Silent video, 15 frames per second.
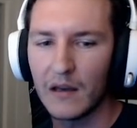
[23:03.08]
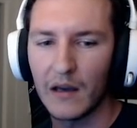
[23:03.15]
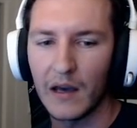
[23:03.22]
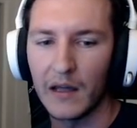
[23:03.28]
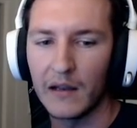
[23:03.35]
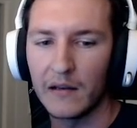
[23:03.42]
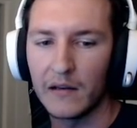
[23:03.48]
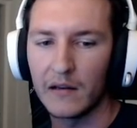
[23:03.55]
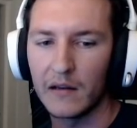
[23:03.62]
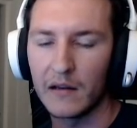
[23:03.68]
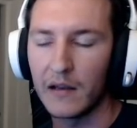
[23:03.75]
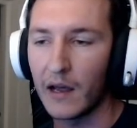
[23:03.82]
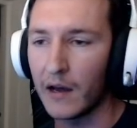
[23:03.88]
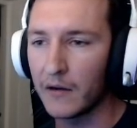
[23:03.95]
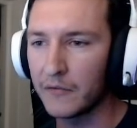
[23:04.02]
And
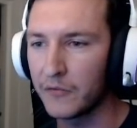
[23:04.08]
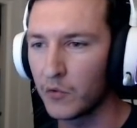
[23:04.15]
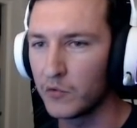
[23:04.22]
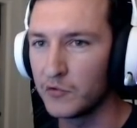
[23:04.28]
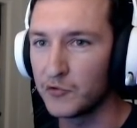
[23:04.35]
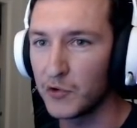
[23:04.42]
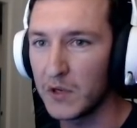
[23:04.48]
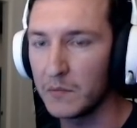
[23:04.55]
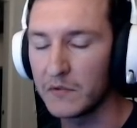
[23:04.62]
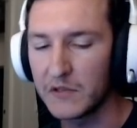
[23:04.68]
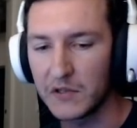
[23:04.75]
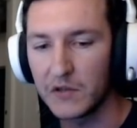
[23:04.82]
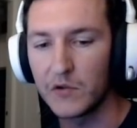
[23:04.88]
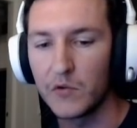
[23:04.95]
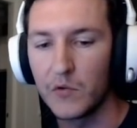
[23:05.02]
now for Dream
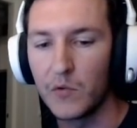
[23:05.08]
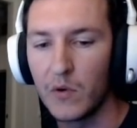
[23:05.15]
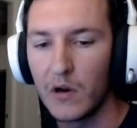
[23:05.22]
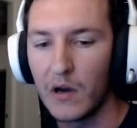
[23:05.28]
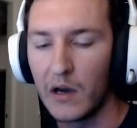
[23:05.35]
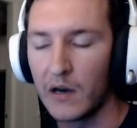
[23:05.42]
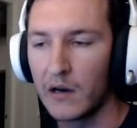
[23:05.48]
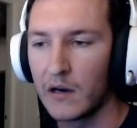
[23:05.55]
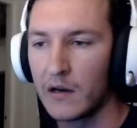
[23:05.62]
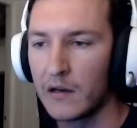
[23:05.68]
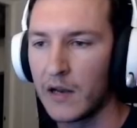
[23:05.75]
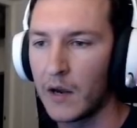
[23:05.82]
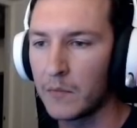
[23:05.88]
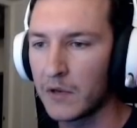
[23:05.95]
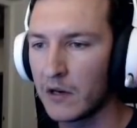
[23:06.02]
2,
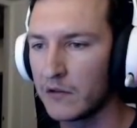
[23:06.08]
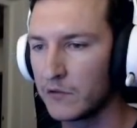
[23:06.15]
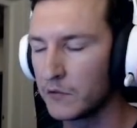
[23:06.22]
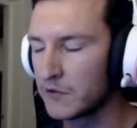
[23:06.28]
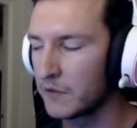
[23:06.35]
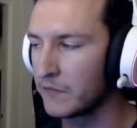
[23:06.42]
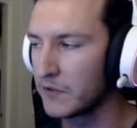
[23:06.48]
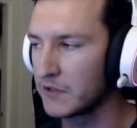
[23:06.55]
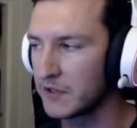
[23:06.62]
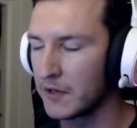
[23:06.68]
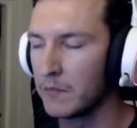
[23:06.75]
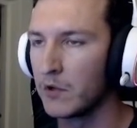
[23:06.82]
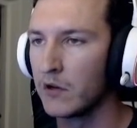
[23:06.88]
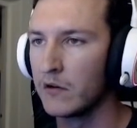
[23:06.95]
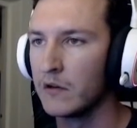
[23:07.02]
now I'm gonna do something
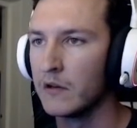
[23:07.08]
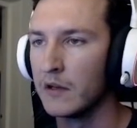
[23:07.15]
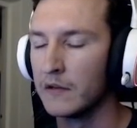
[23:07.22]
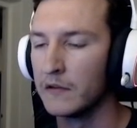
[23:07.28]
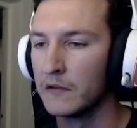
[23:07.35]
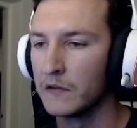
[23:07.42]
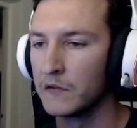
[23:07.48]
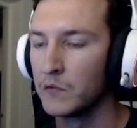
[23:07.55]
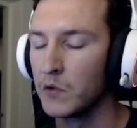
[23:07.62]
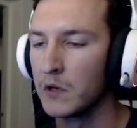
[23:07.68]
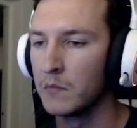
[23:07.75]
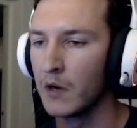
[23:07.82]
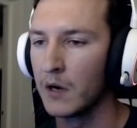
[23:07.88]
similar in this dream.